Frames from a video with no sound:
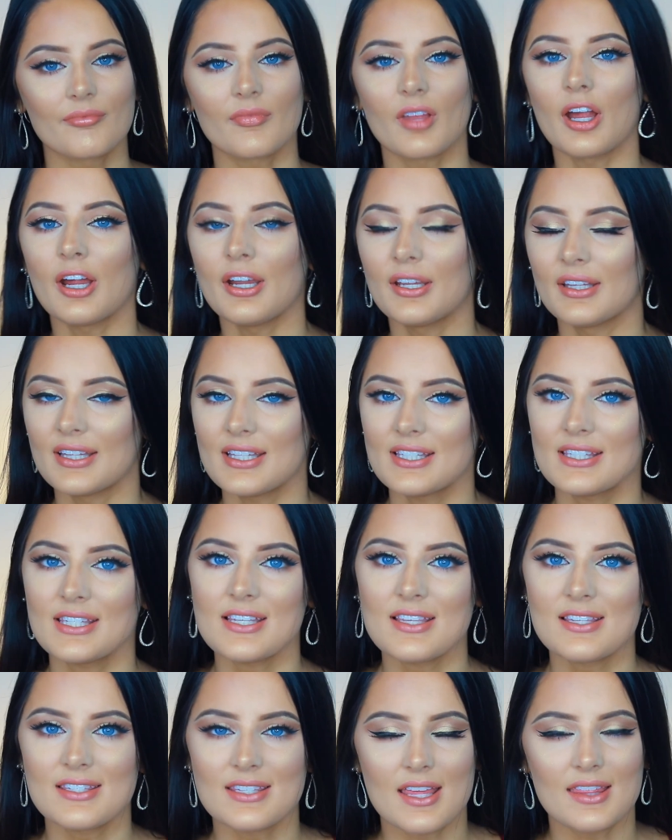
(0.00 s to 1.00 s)
Alright, this
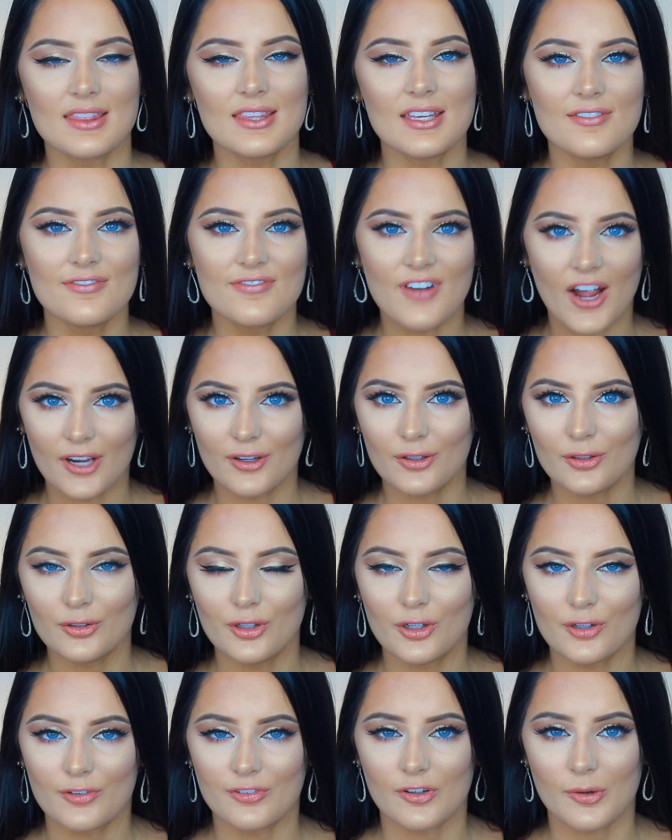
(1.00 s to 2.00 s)
is the final
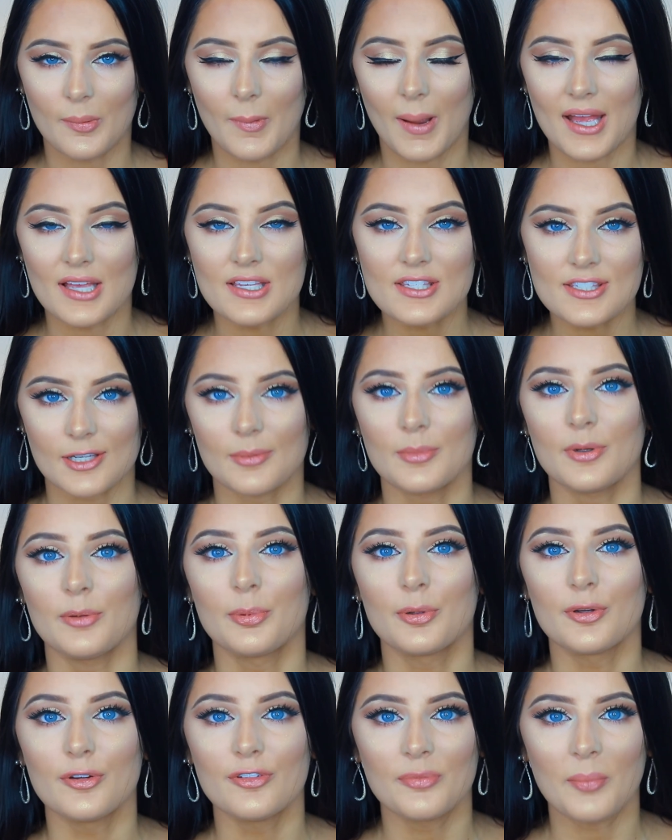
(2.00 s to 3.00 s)
look for my
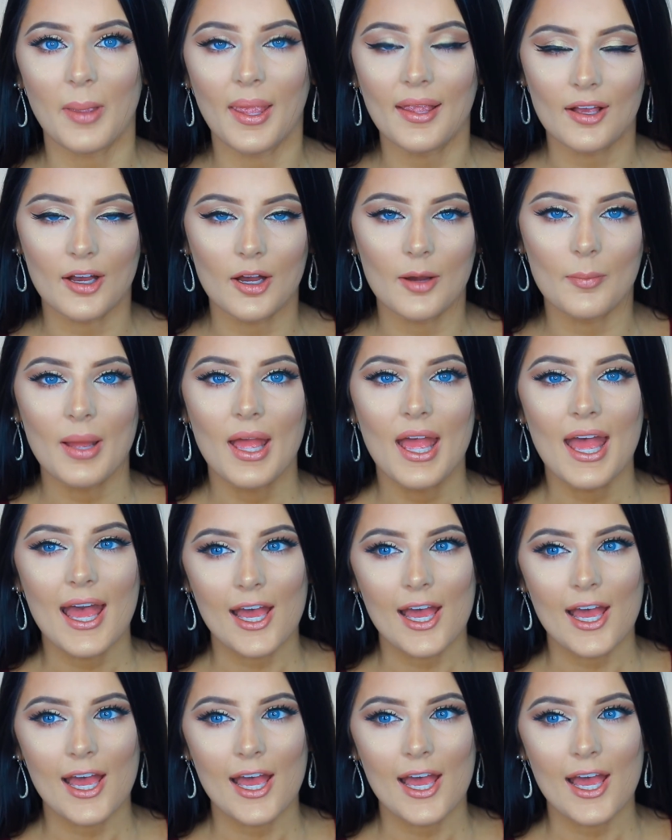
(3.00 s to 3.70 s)
summerproof makeup.